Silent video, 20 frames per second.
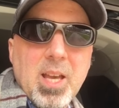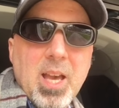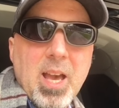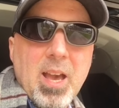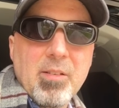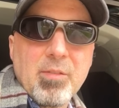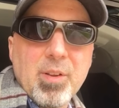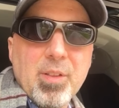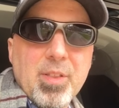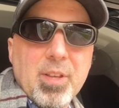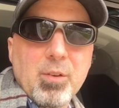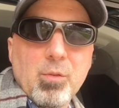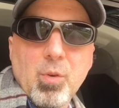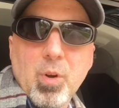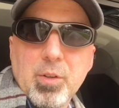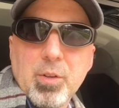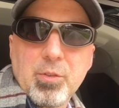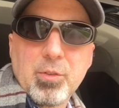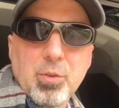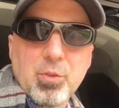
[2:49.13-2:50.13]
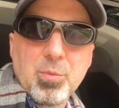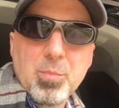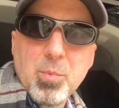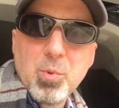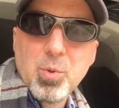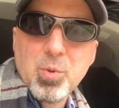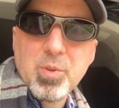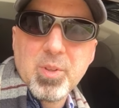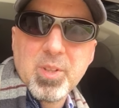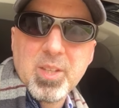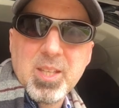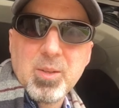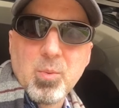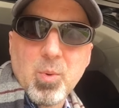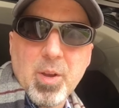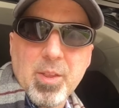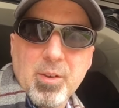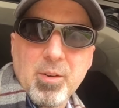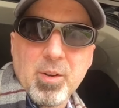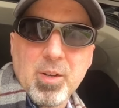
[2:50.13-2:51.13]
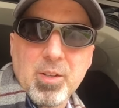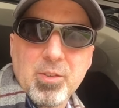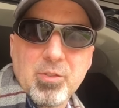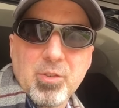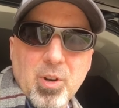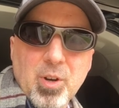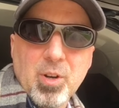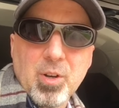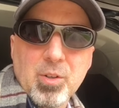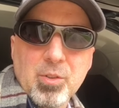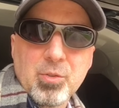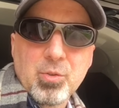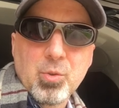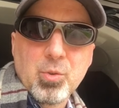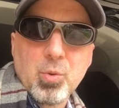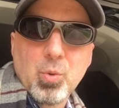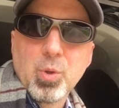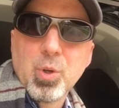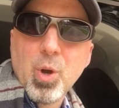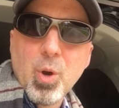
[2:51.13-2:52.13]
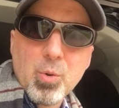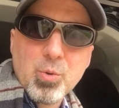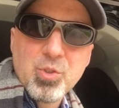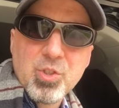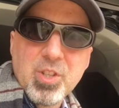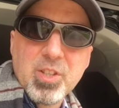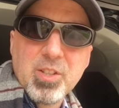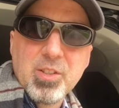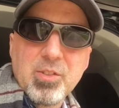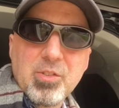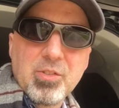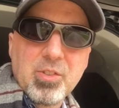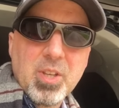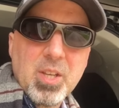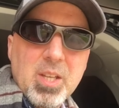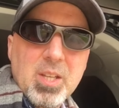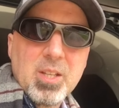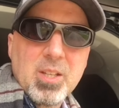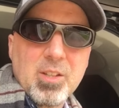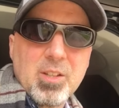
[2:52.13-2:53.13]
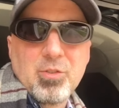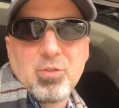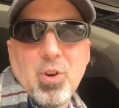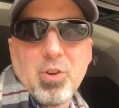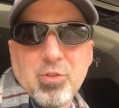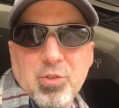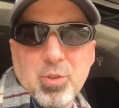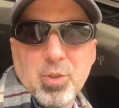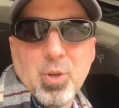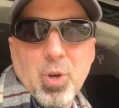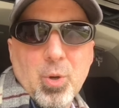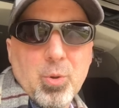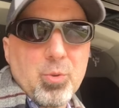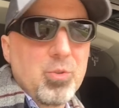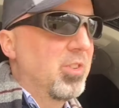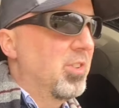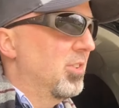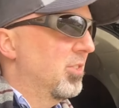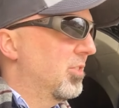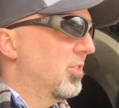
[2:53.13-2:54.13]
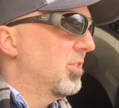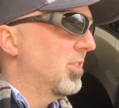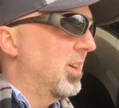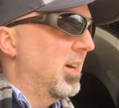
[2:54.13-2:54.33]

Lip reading: everything run so smoothly, whether it's our school coaches, instructional coaches.